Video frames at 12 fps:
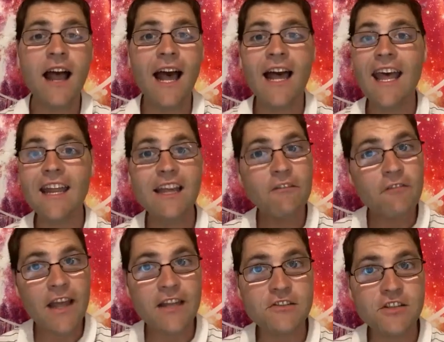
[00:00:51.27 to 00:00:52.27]
Uh, and if
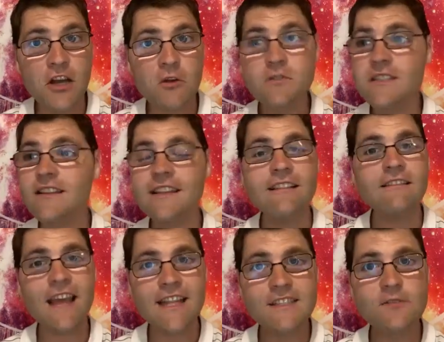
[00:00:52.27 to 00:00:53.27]
I don't, then
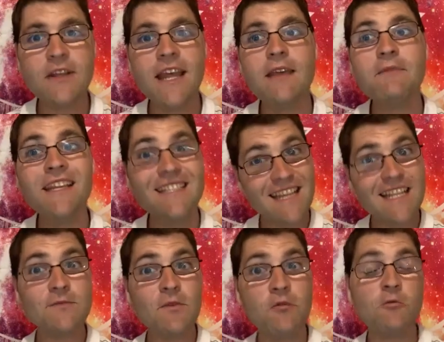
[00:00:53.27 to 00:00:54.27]
that's okay because
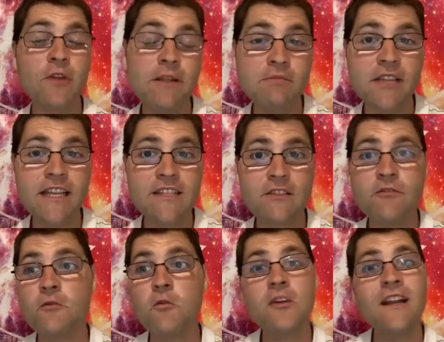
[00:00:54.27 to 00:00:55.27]
that's what replays are
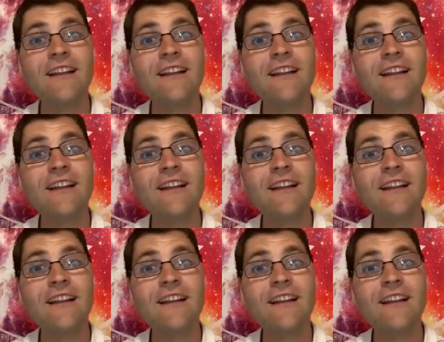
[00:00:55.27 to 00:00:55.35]
for,